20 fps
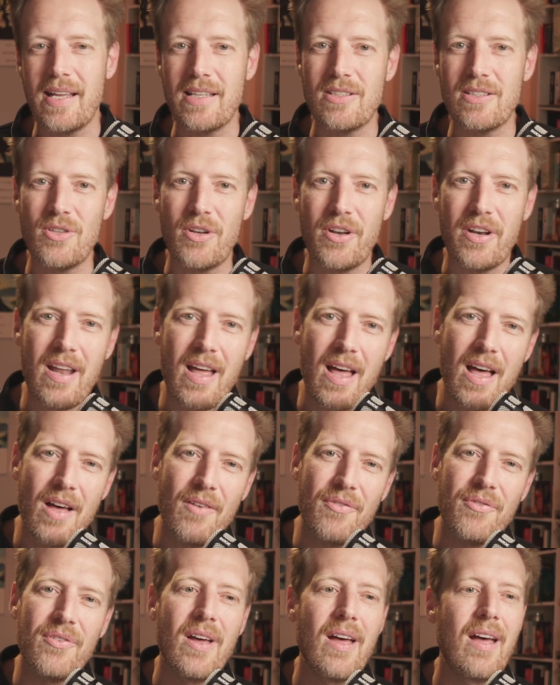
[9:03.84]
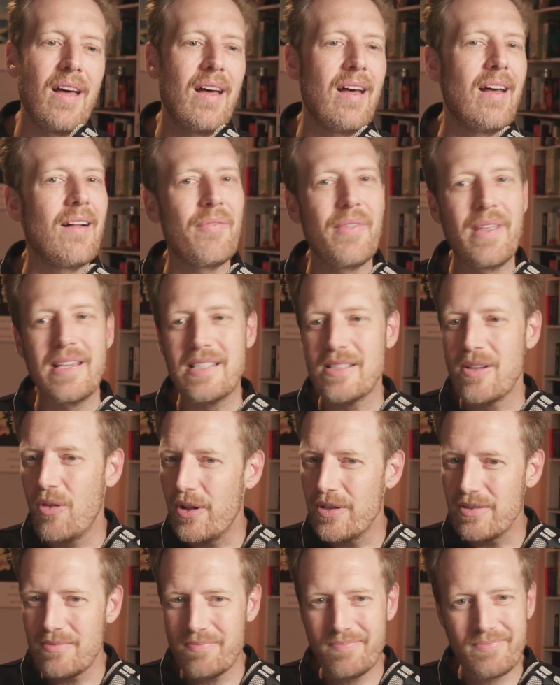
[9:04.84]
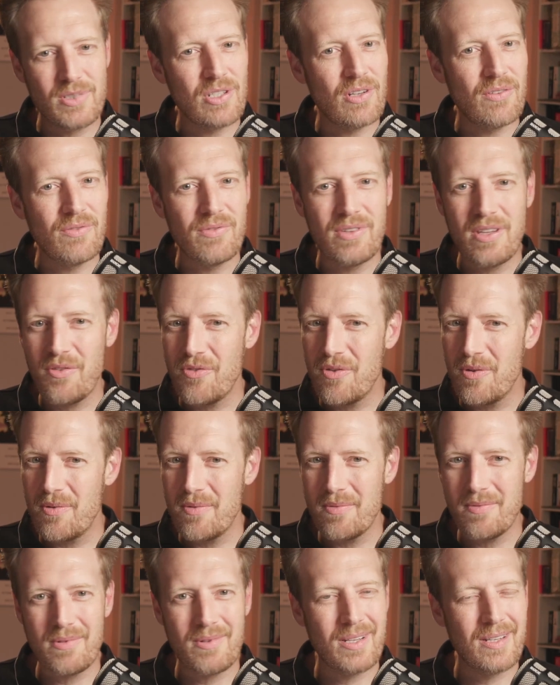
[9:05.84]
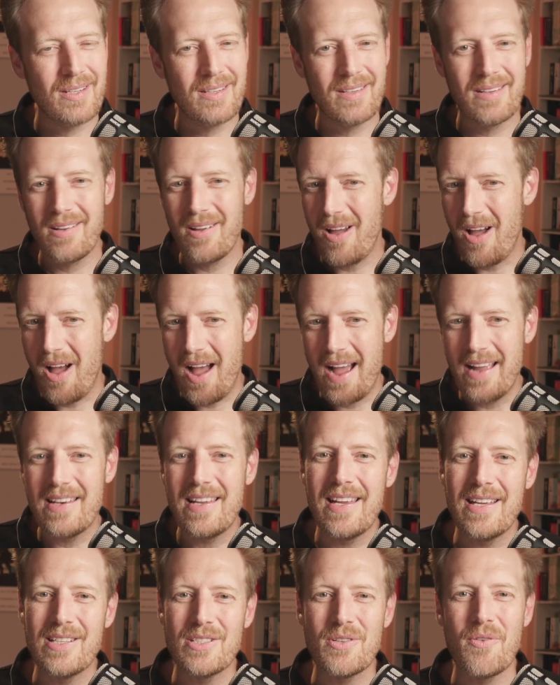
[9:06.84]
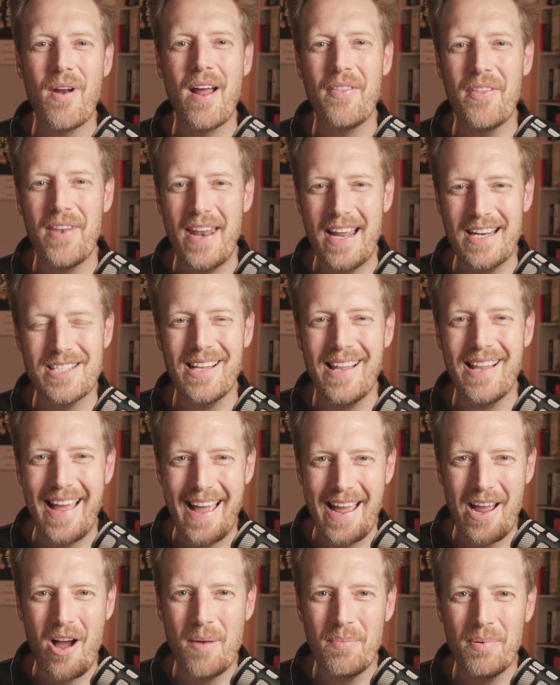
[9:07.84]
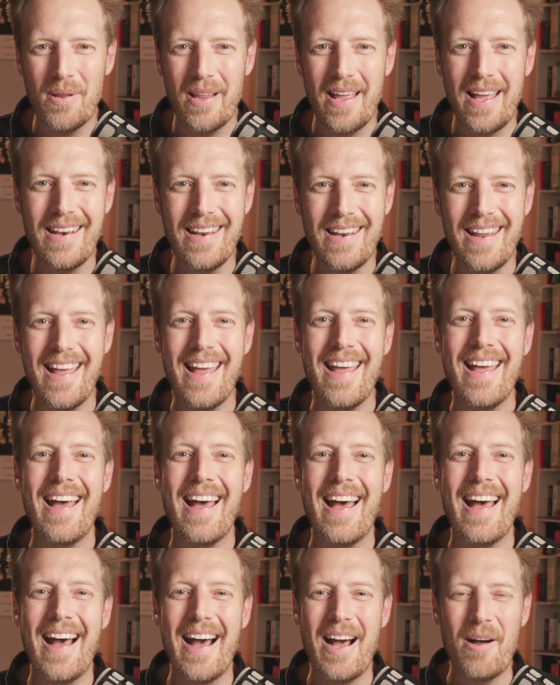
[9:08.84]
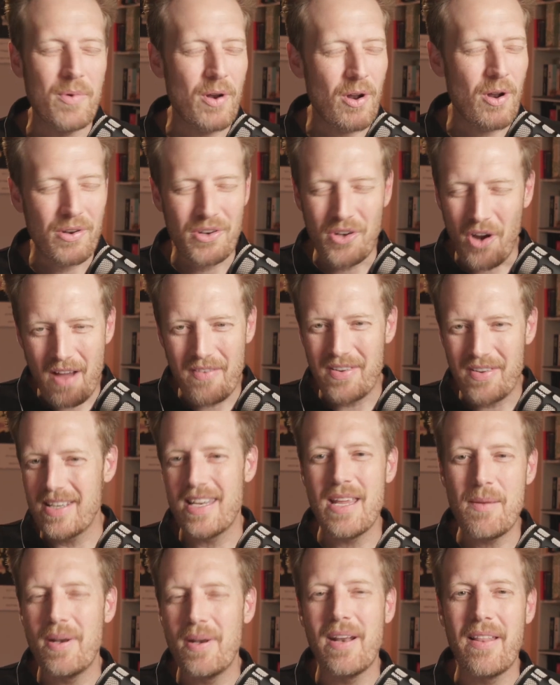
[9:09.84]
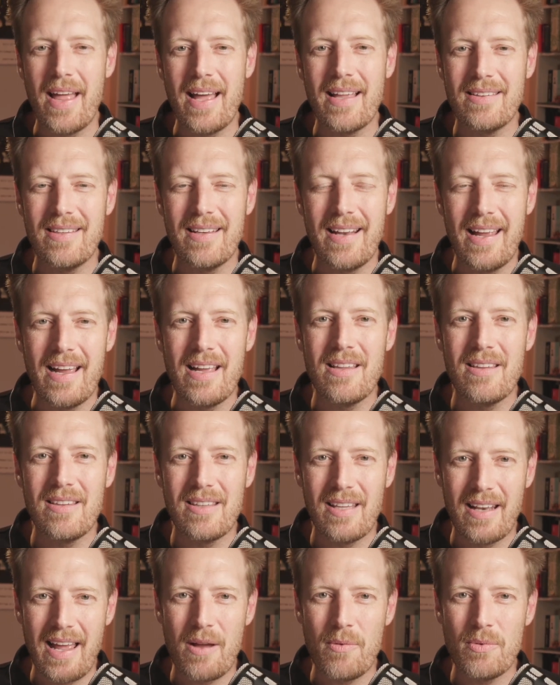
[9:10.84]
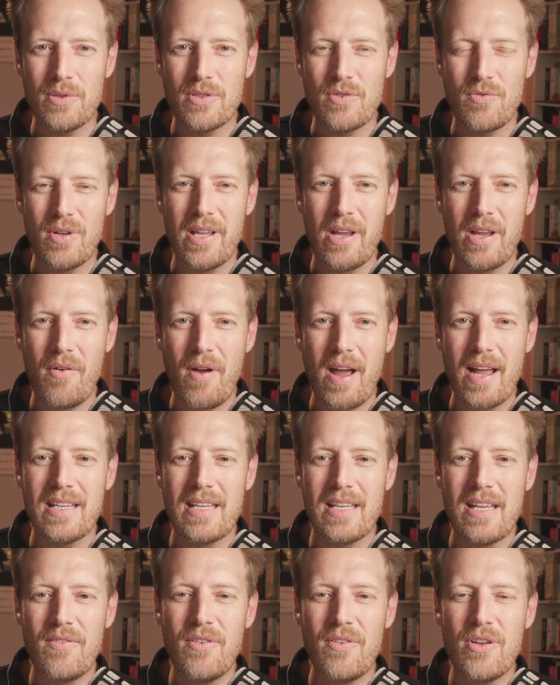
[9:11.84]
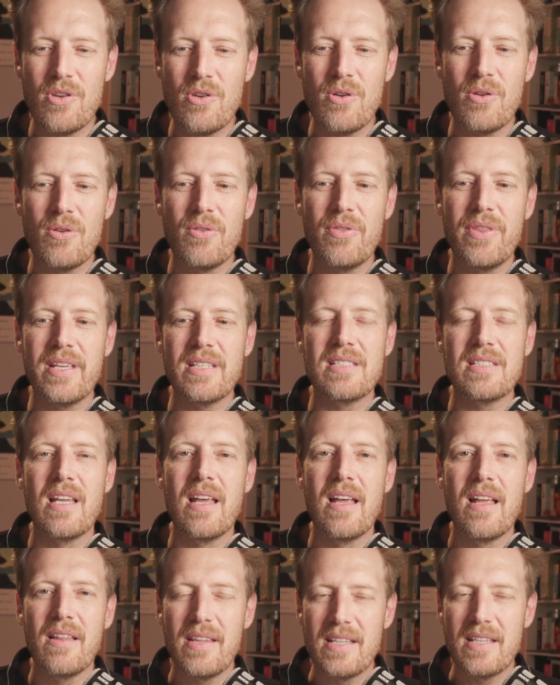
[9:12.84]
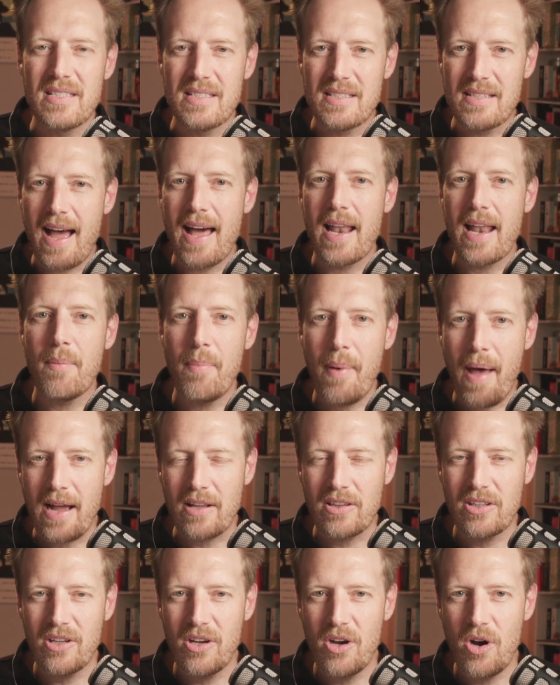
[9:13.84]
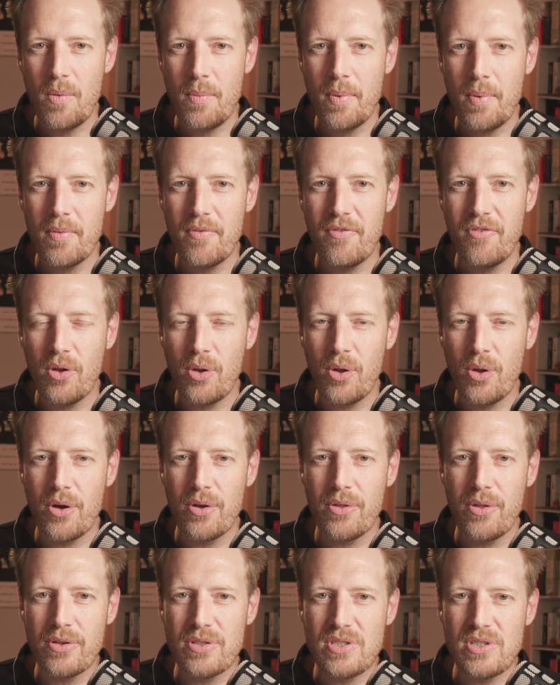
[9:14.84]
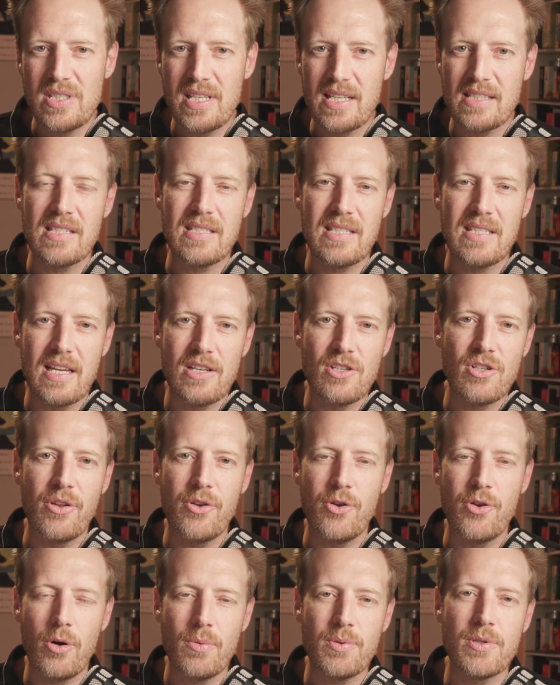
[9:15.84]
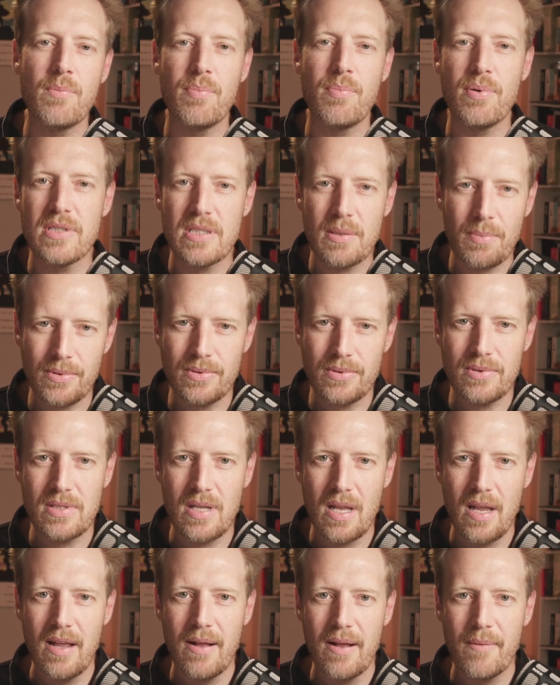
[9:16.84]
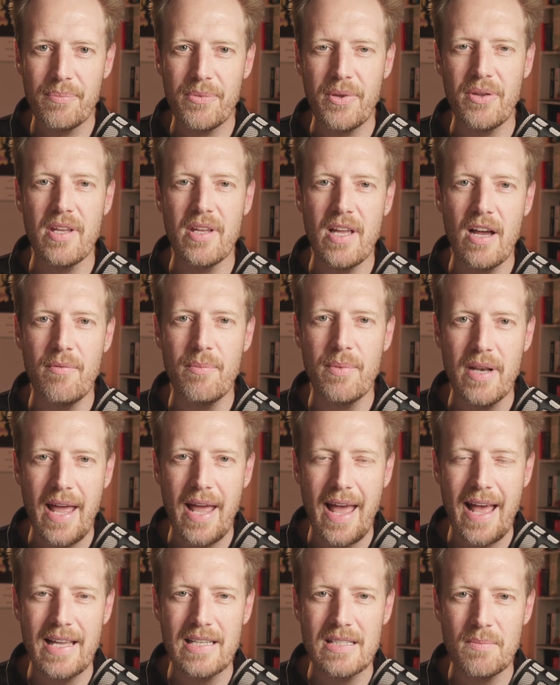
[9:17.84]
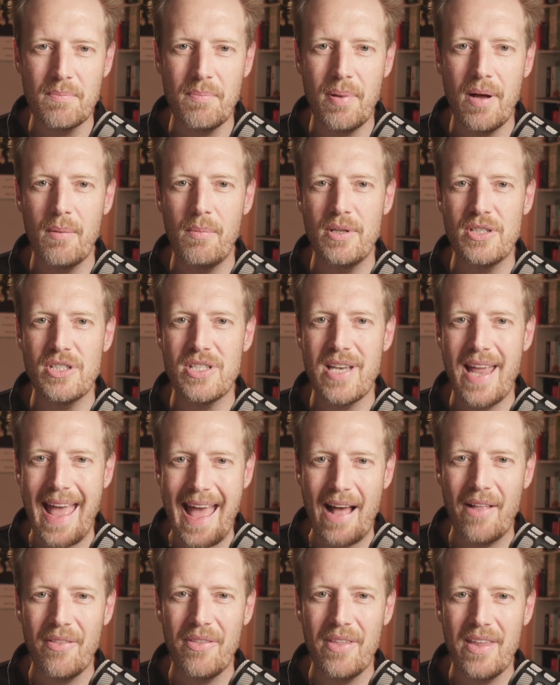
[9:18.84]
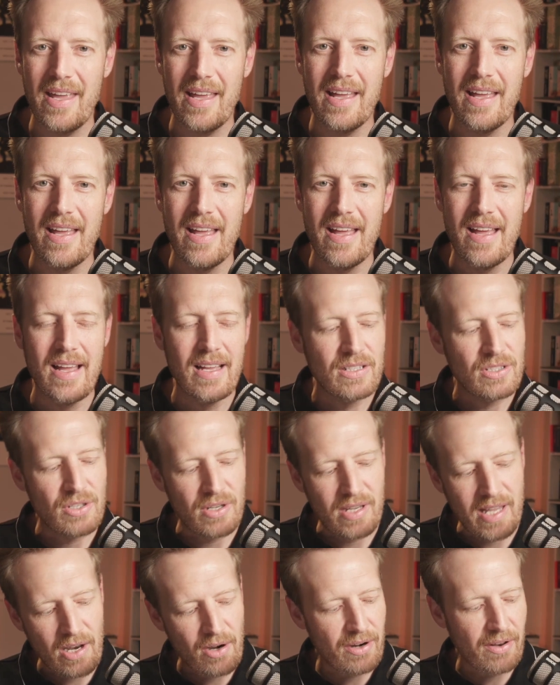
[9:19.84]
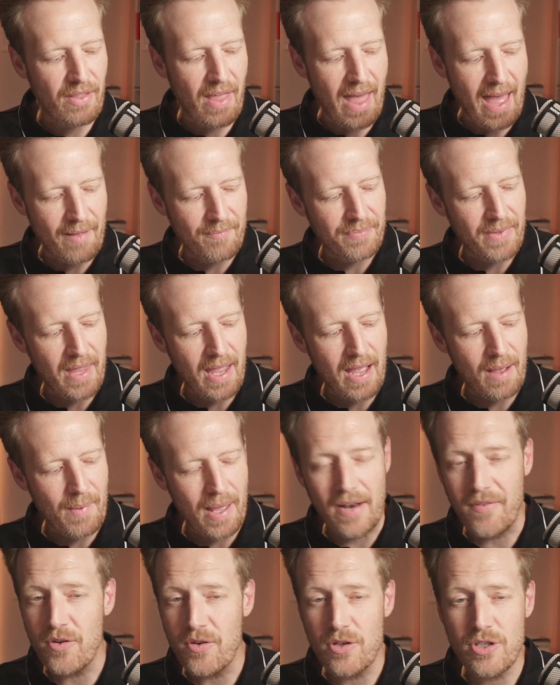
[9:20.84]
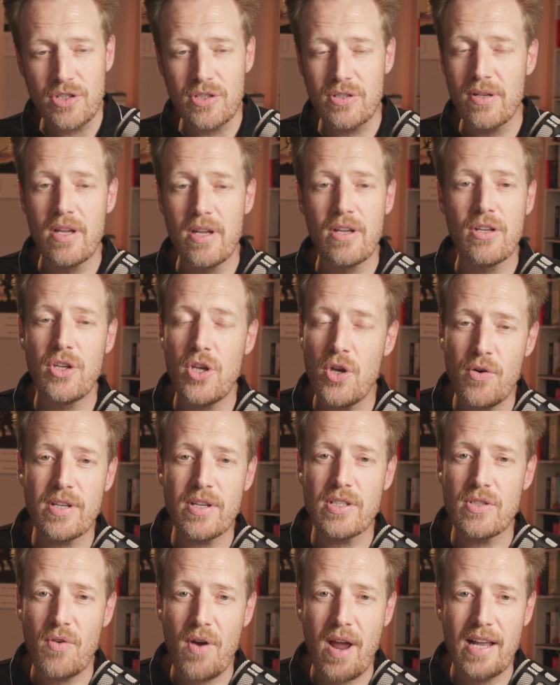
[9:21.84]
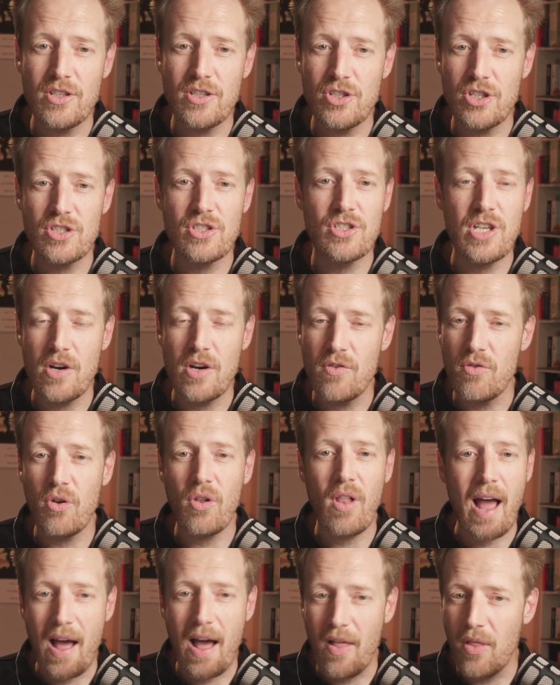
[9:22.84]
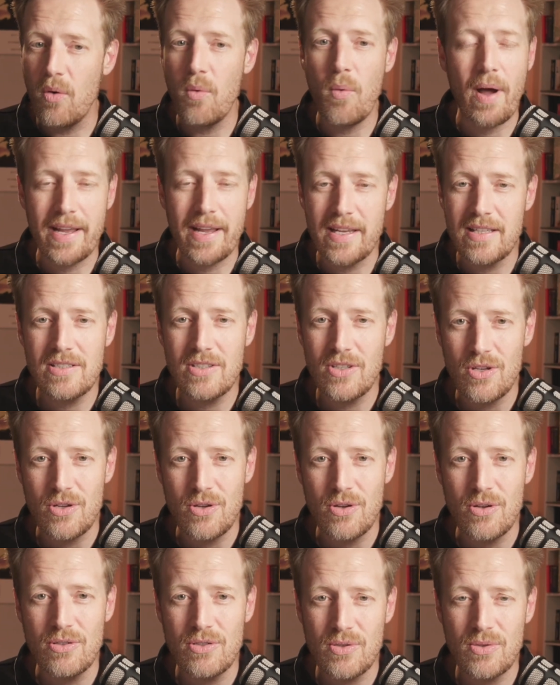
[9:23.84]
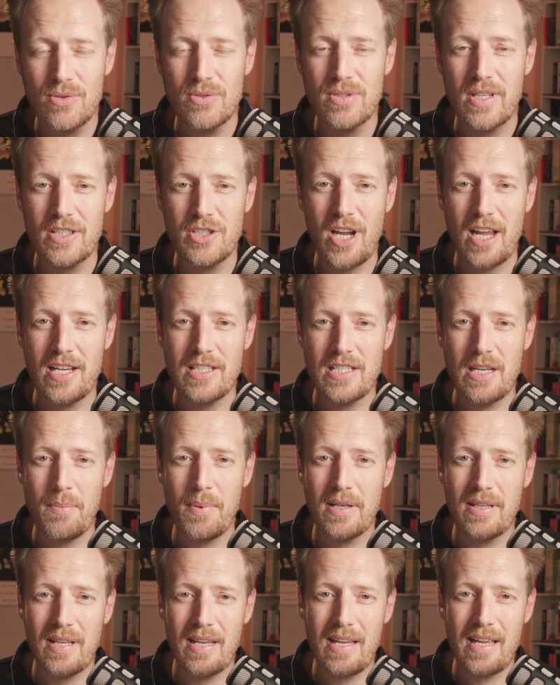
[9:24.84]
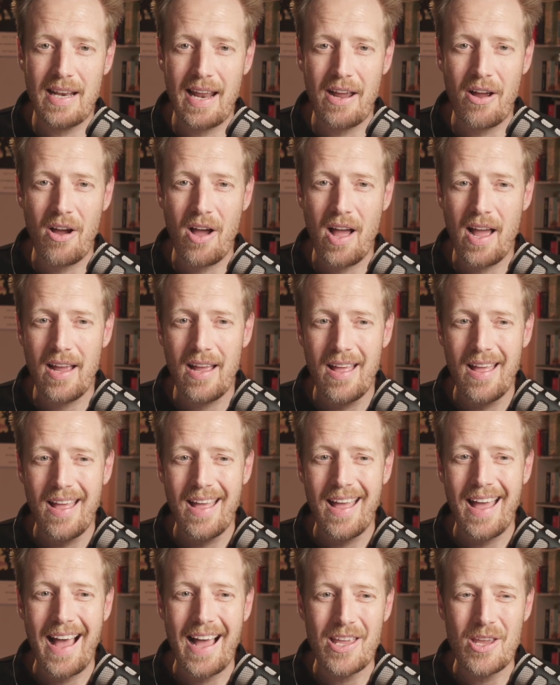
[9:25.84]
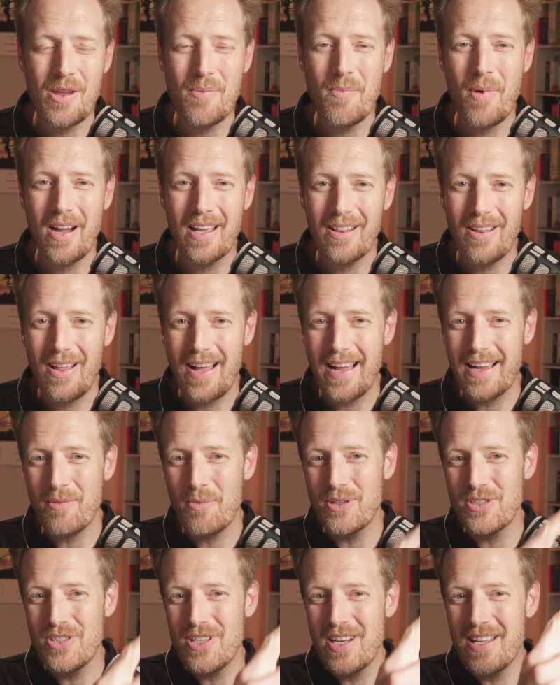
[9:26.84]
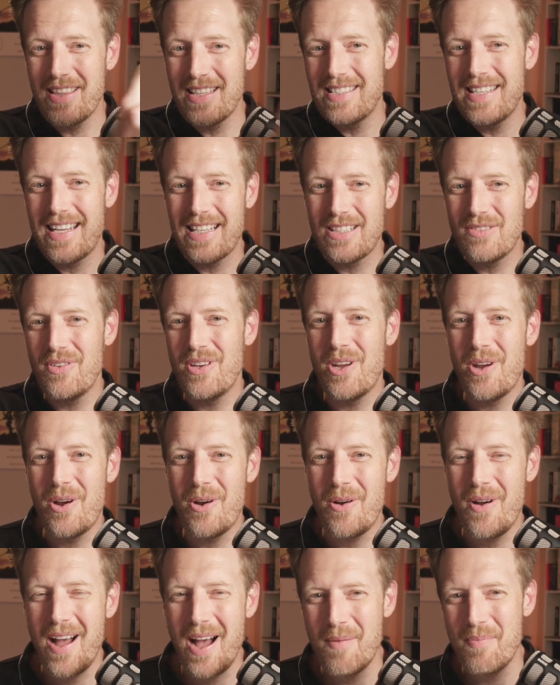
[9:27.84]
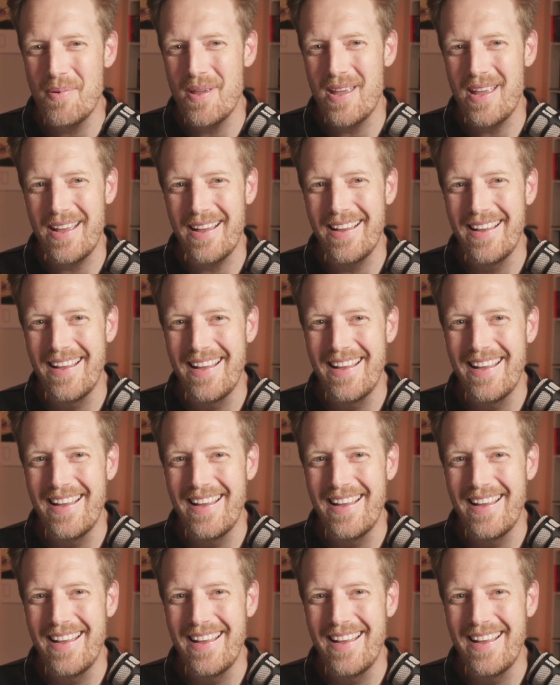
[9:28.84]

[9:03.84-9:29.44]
not enough. There's lots of different ideas around the National AI Plan. We're not diving deep into that today. Today was really around giving you this starter pack to help follow those 6 essential adoption principles that the government has published out there. So get onto that. And if you're just curious around just general other ways to use tools like ChatGPT and AI, you might like watching this next video up here.